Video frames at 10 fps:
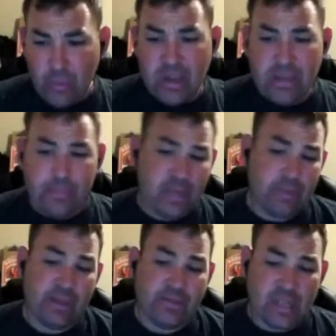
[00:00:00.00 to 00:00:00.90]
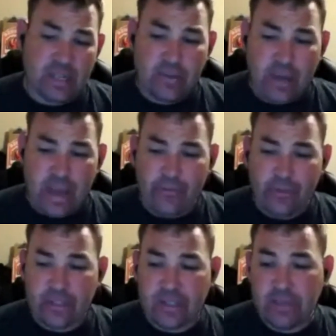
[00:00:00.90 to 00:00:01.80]
the one one of the big beefs I
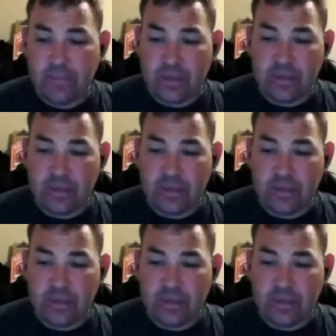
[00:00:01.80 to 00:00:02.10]
do have with